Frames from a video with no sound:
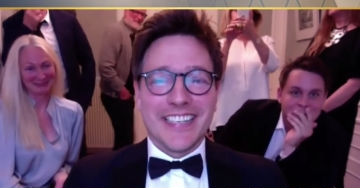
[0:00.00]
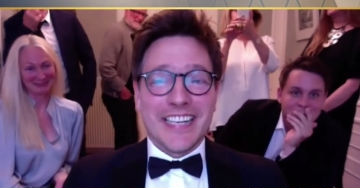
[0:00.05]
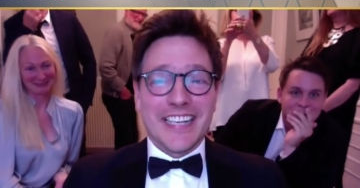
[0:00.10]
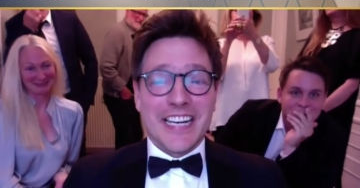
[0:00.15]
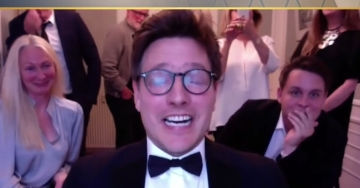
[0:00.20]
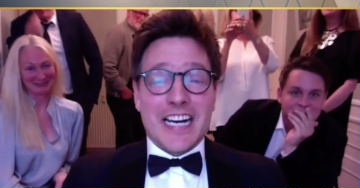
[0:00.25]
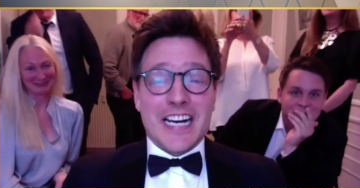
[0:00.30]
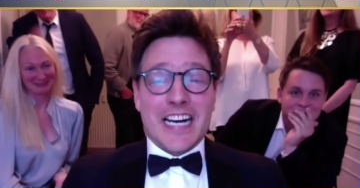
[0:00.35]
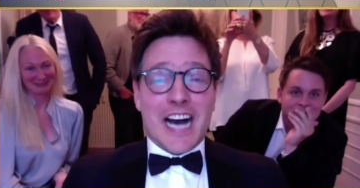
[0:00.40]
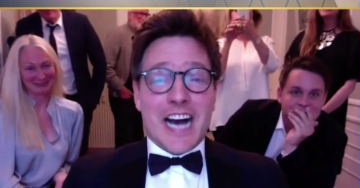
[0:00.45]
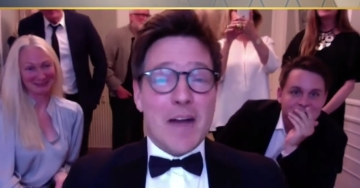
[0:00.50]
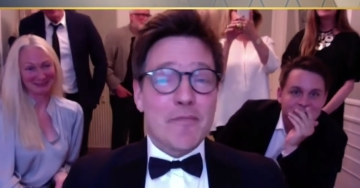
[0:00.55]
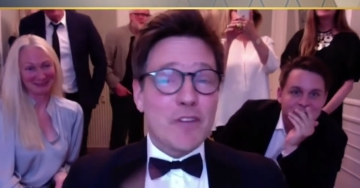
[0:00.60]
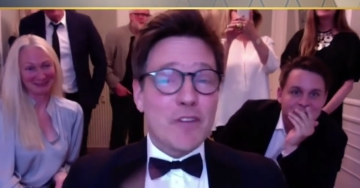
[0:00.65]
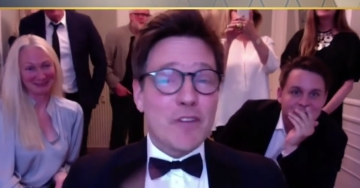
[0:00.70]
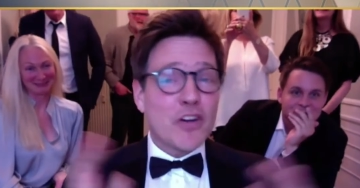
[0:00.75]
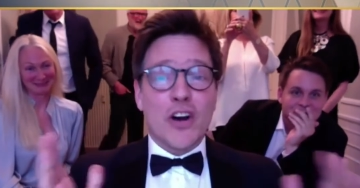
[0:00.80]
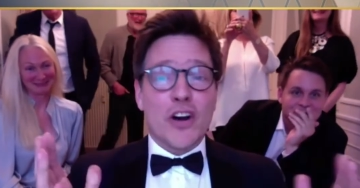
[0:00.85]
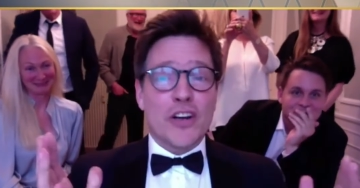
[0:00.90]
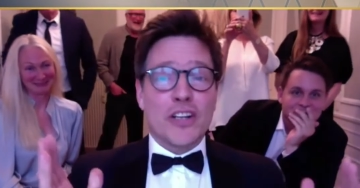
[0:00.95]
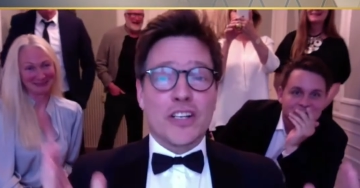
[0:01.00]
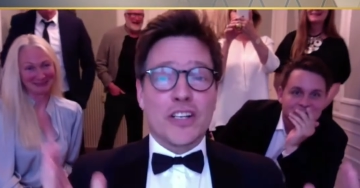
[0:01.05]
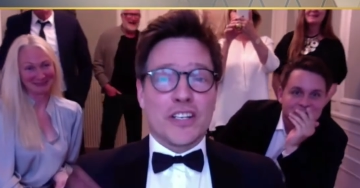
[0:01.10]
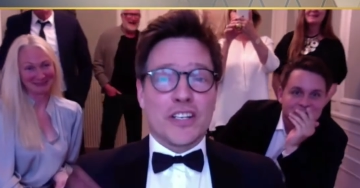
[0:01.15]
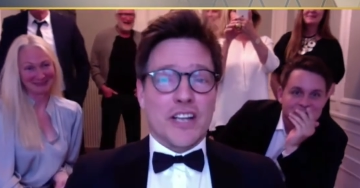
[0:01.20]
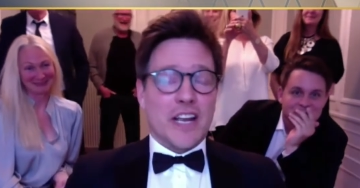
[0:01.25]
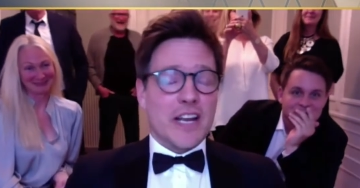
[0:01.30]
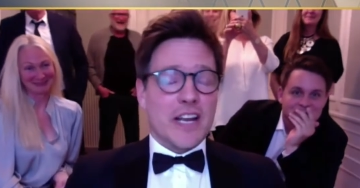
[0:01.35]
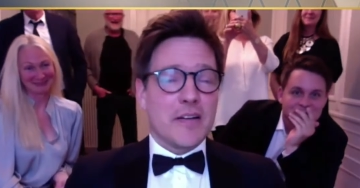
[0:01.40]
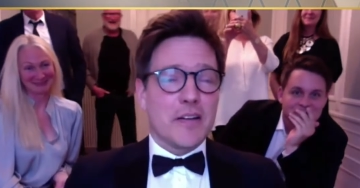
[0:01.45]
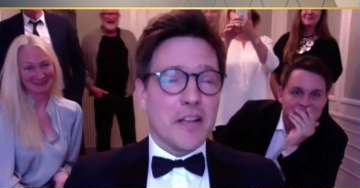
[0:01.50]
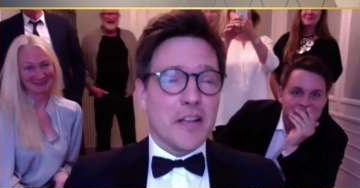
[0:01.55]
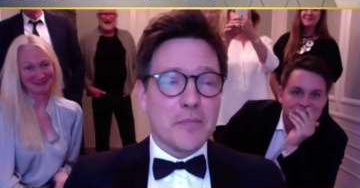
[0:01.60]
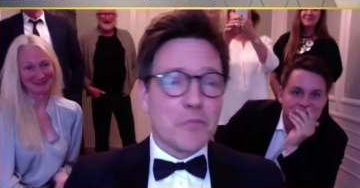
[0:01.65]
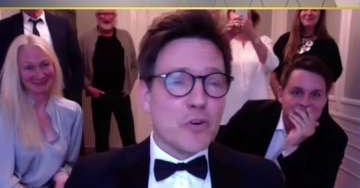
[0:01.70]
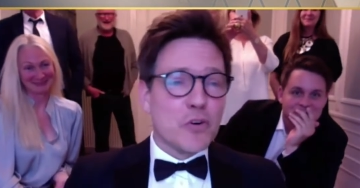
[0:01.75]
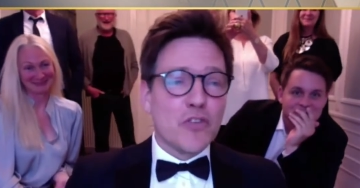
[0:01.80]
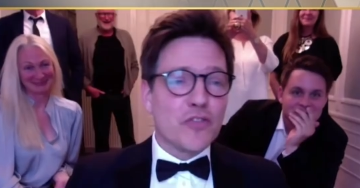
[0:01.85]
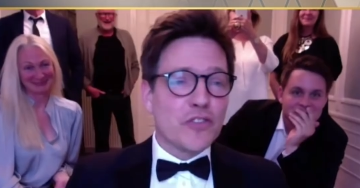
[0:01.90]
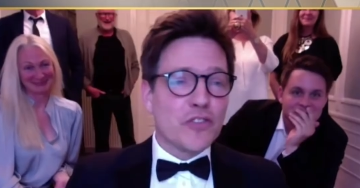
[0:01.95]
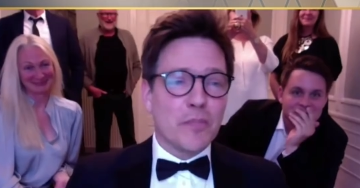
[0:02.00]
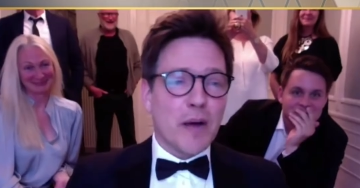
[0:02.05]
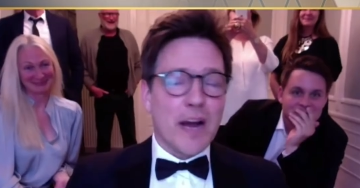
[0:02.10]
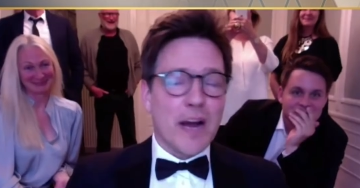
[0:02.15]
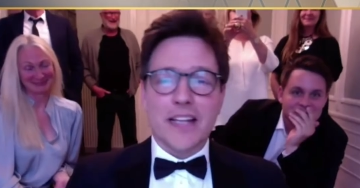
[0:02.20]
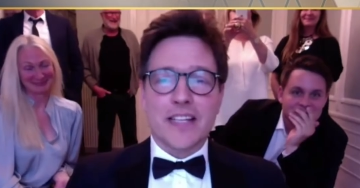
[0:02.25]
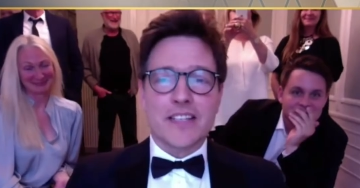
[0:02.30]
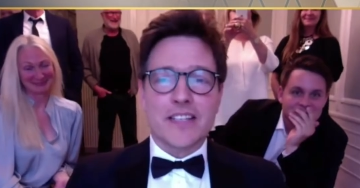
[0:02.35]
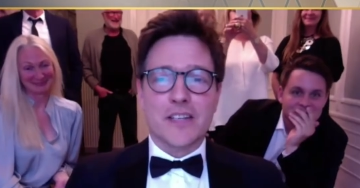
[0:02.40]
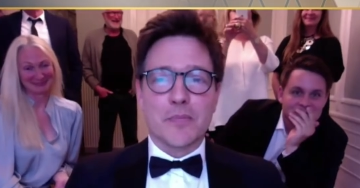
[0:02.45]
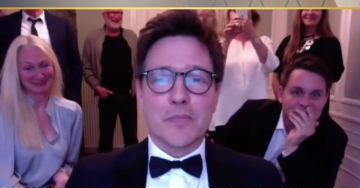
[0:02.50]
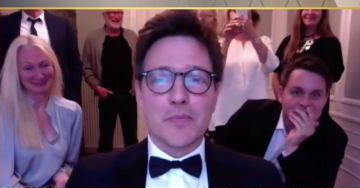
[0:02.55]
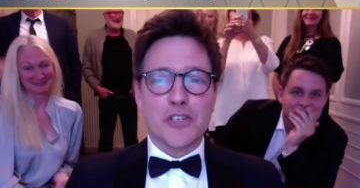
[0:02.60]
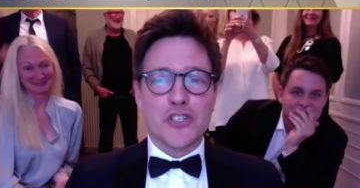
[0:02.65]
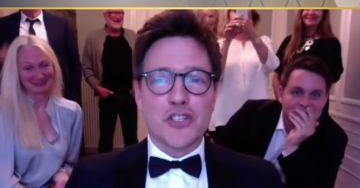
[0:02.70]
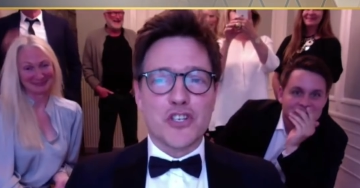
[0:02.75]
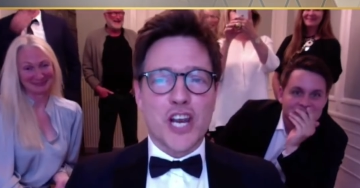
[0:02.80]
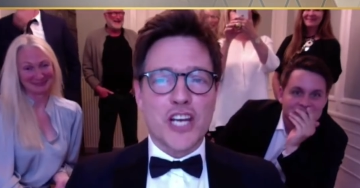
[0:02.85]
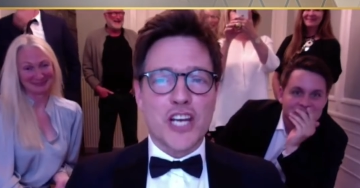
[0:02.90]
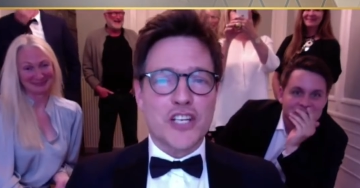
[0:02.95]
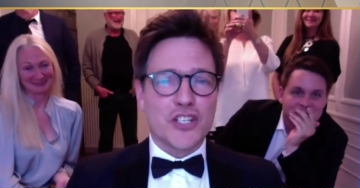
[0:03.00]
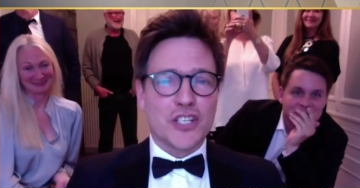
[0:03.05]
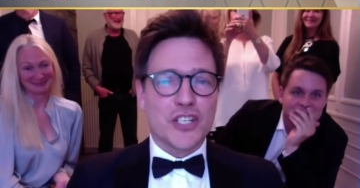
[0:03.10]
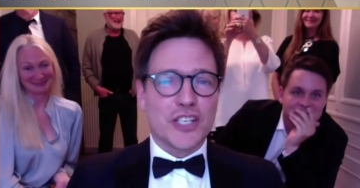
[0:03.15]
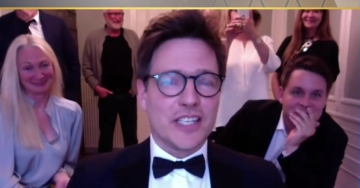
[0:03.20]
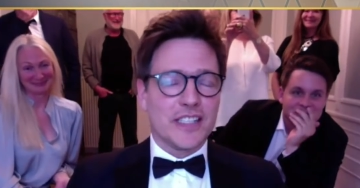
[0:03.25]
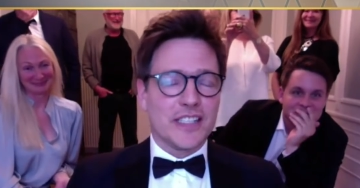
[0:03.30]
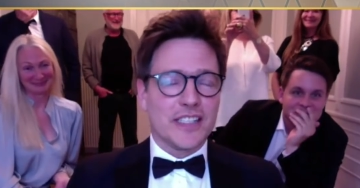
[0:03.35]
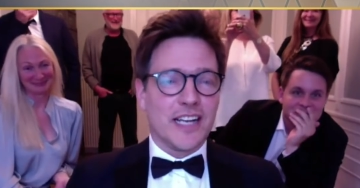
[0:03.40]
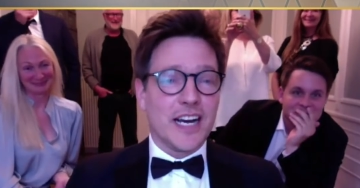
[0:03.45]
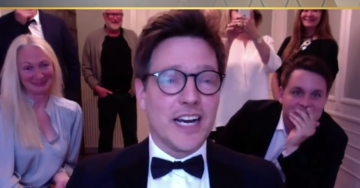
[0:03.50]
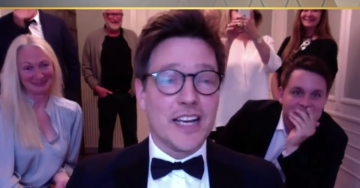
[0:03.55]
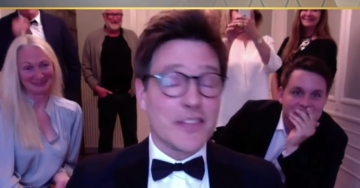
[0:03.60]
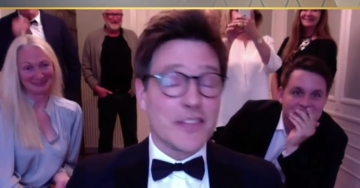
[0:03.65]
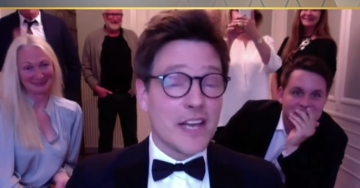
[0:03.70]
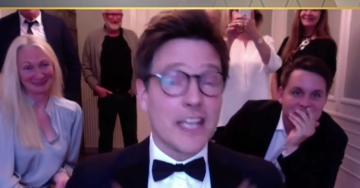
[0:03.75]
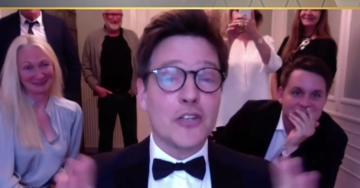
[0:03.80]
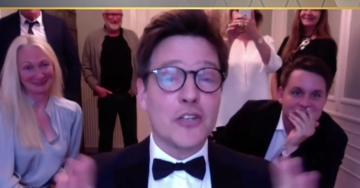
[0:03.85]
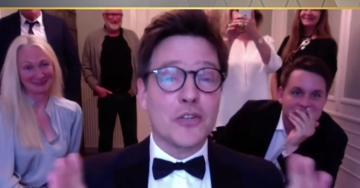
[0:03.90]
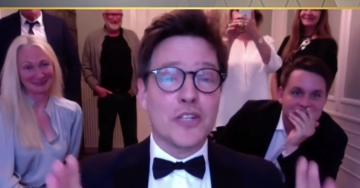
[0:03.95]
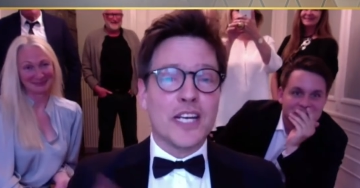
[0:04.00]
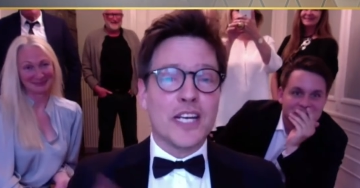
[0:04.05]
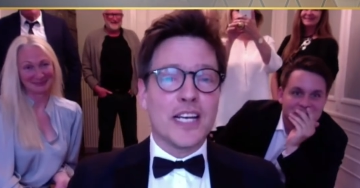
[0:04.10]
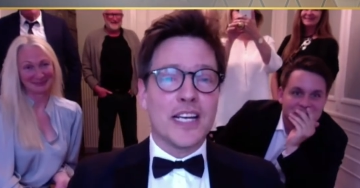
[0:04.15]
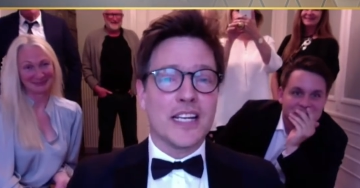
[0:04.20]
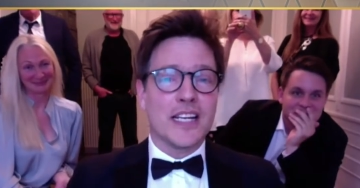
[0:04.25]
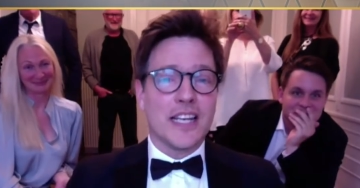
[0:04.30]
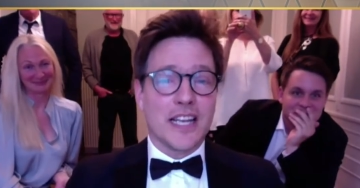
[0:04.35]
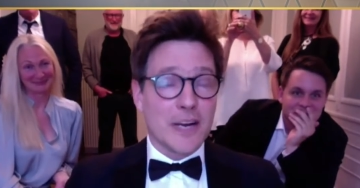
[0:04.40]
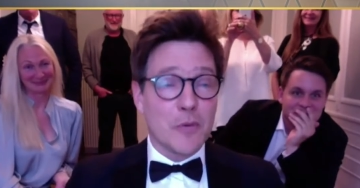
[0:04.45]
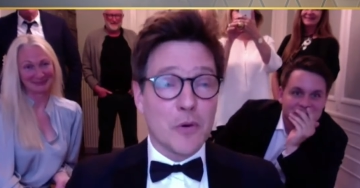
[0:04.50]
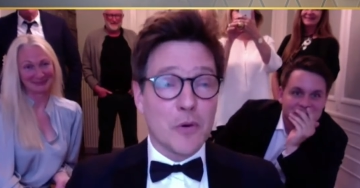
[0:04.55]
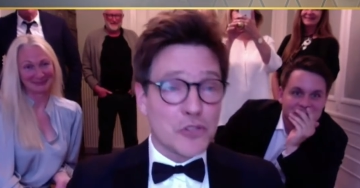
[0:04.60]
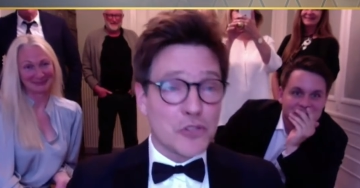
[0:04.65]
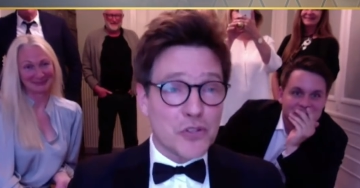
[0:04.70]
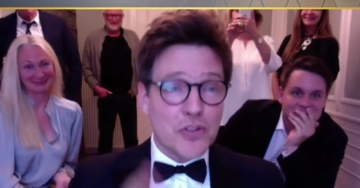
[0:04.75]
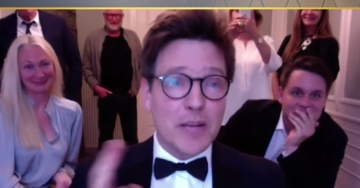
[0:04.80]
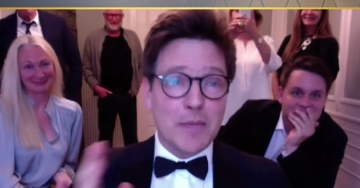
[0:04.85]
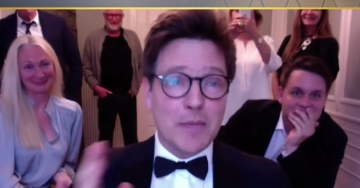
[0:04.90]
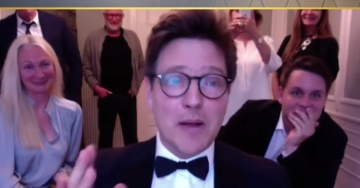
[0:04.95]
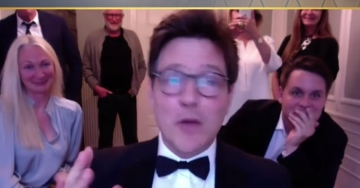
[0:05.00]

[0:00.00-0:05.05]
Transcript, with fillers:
Speaker 1: I'm very honored and, and this appreciation, and I thank you dearly. And I want to thank my